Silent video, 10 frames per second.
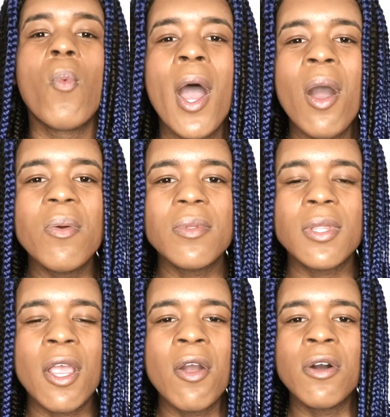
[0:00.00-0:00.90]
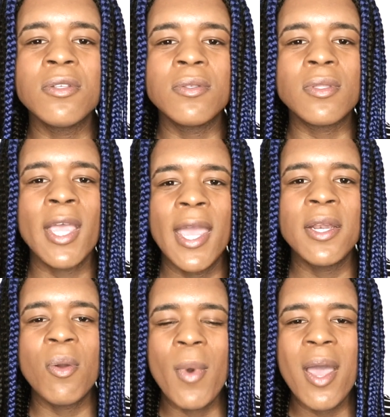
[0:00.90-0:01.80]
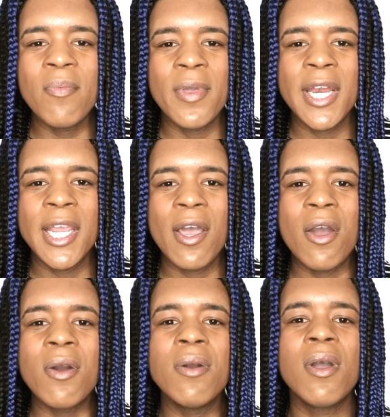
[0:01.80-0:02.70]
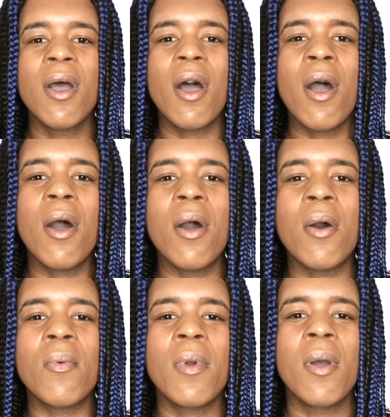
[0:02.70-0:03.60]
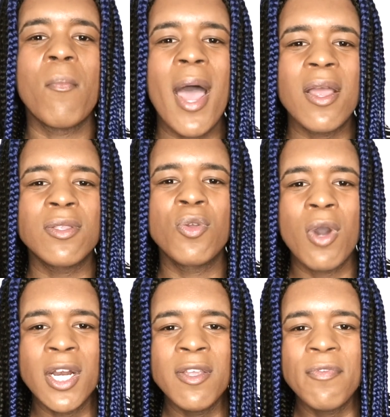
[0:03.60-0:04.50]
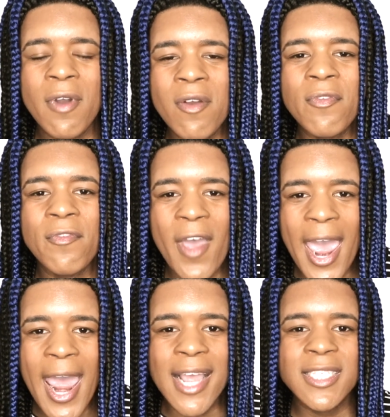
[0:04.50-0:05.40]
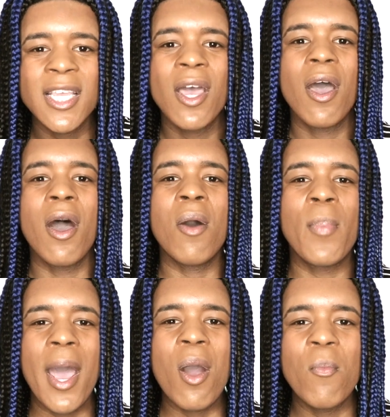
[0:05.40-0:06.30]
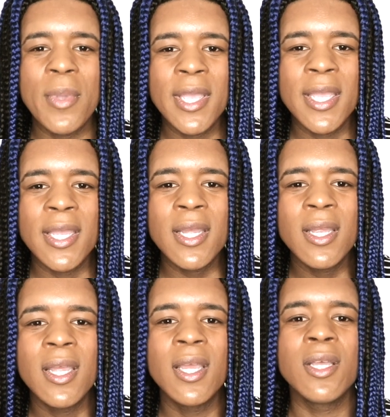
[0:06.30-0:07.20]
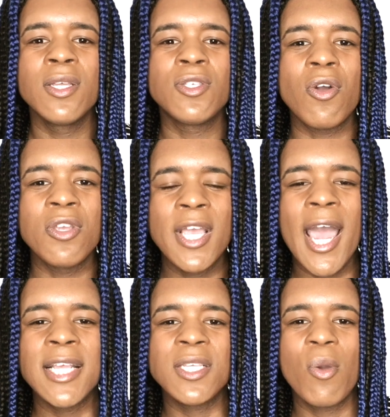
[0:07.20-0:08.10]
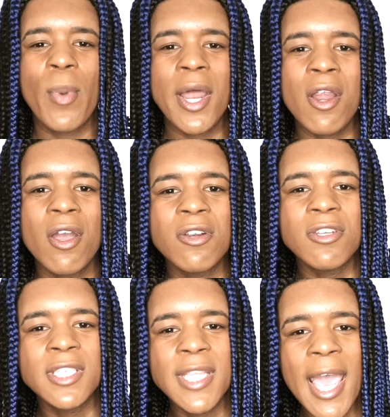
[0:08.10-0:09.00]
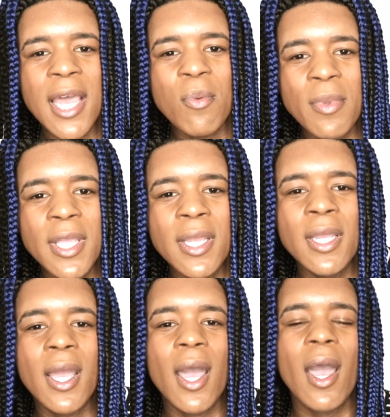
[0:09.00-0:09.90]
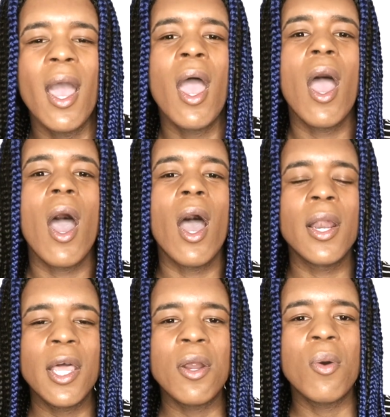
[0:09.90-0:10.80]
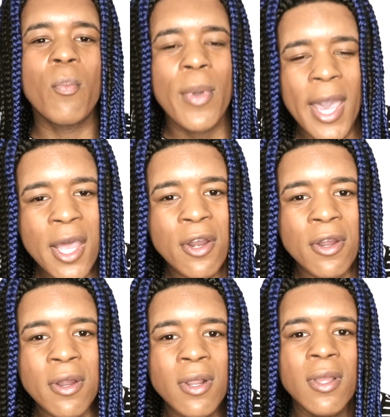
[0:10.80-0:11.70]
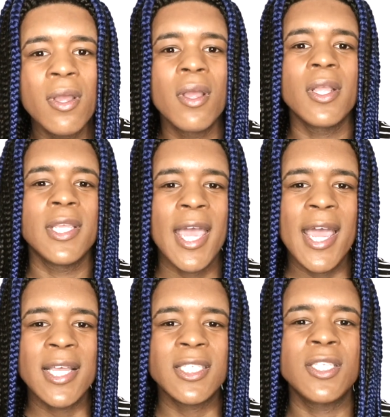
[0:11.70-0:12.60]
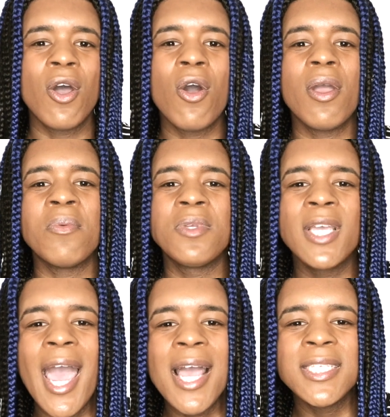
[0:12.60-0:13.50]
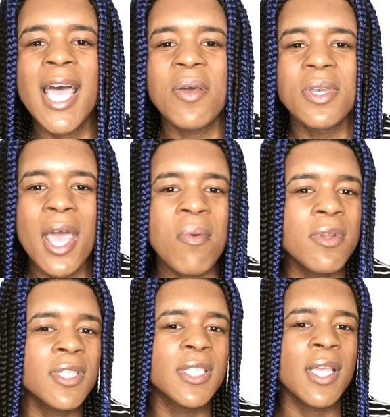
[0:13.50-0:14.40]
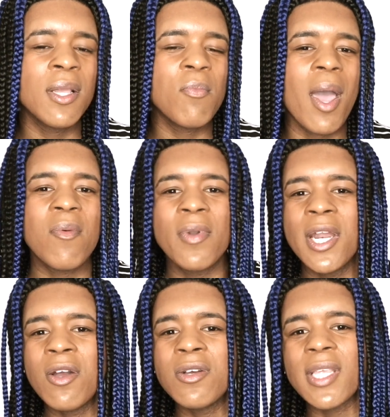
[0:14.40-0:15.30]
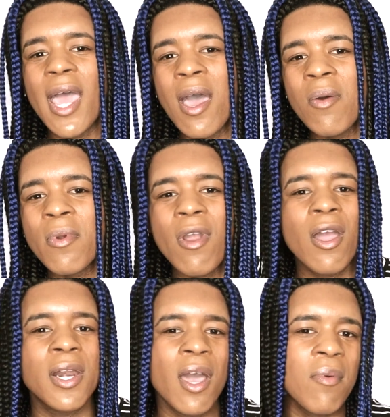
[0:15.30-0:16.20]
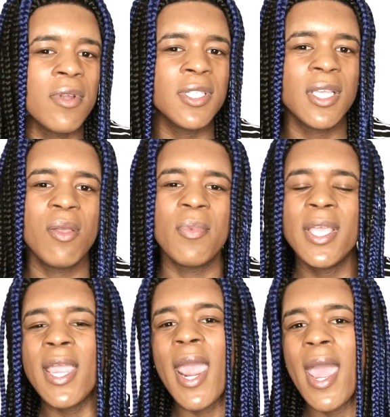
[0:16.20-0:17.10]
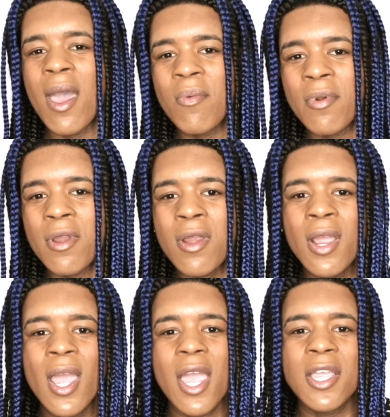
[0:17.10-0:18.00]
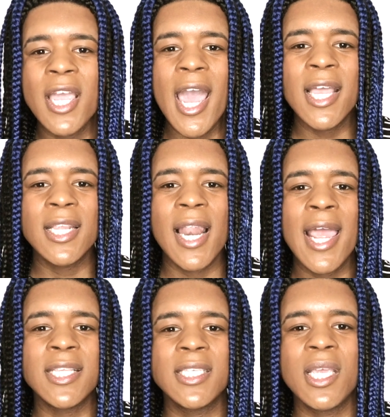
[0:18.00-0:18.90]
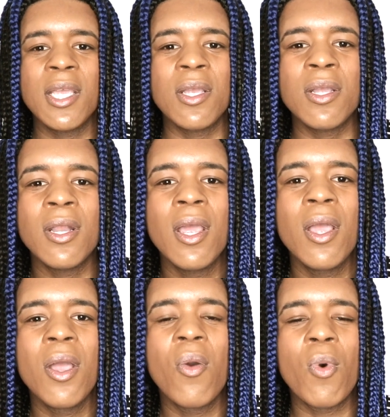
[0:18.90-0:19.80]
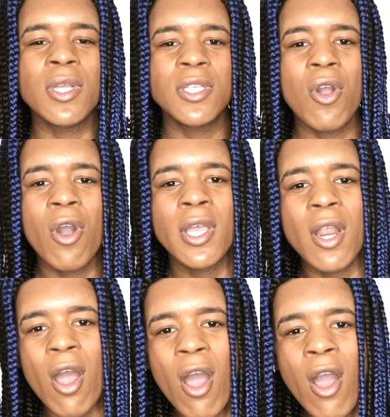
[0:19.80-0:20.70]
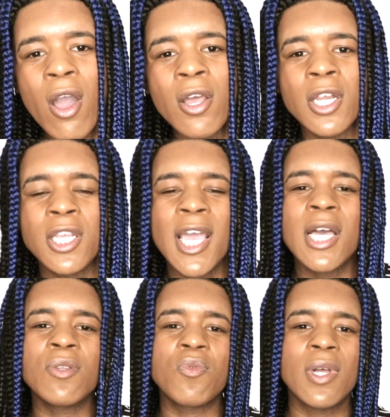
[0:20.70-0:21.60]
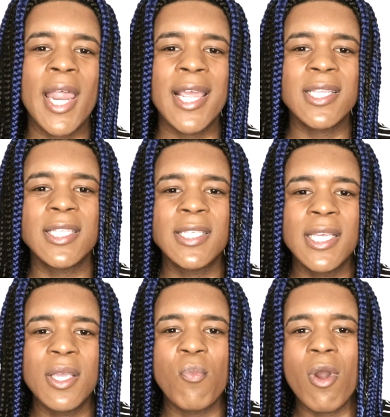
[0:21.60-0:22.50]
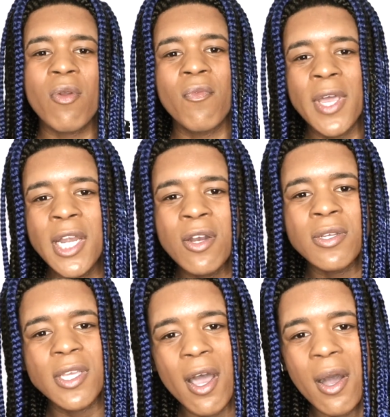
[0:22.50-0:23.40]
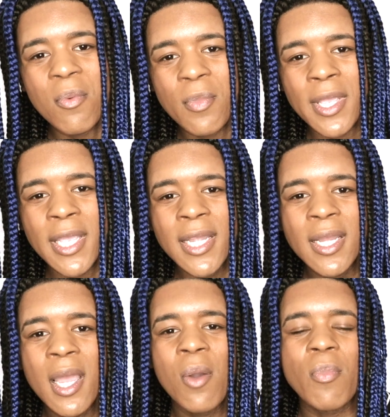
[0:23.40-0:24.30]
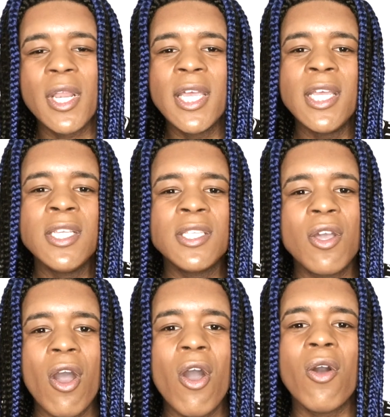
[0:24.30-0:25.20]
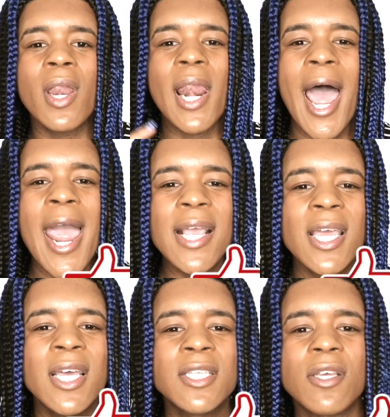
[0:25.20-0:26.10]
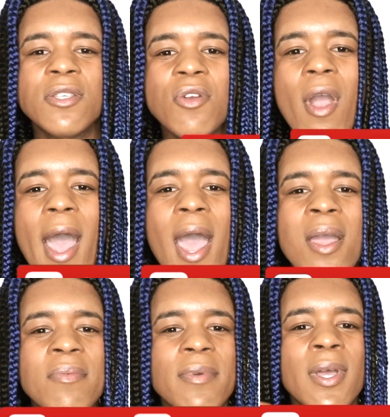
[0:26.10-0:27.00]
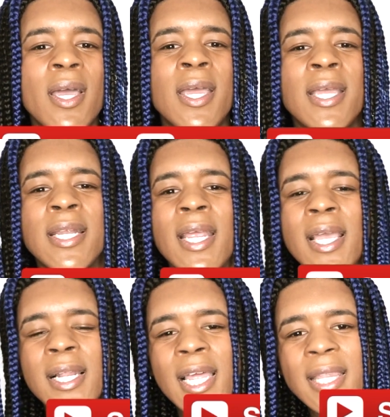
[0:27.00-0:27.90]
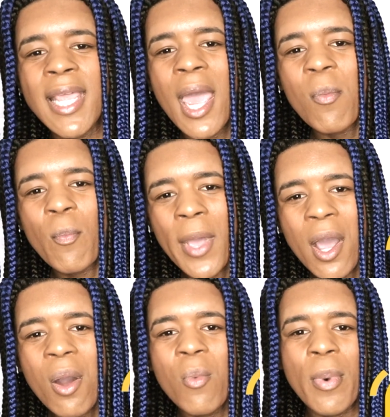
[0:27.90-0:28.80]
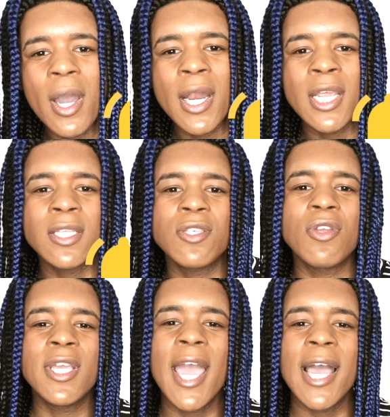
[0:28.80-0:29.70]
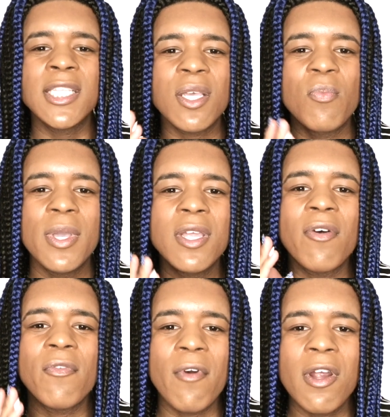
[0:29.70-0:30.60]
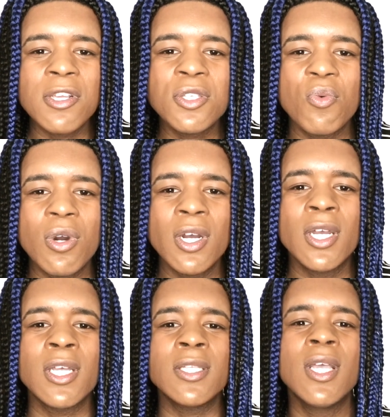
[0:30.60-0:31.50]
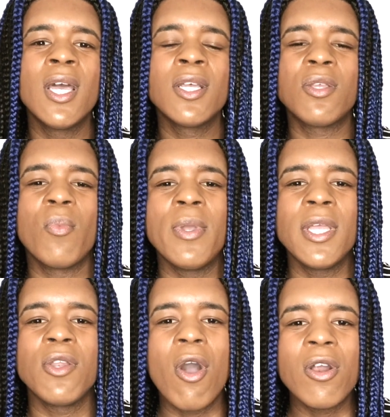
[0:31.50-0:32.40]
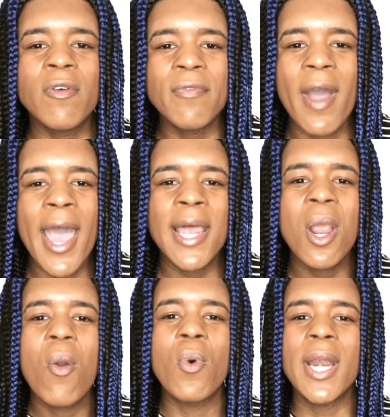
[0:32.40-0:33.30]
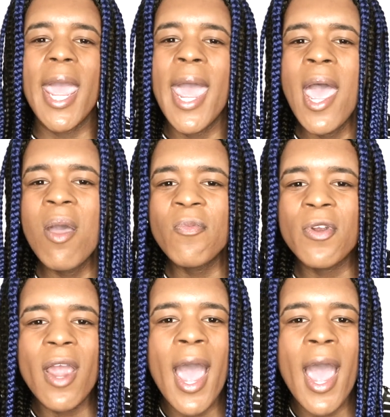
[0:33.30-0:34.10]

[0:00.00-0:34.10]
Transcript: Well, there goes the end of my video of my twenty fun facts about me, so you guys could better understand me a little better. Yes, so if you guys have never seen my videos ever or never seen me ever, and you guys like seeing what's going on and you guys would like to see more videos of me, please go like, subscribe, and click that bell button so you guys can be the first one to be notified whenever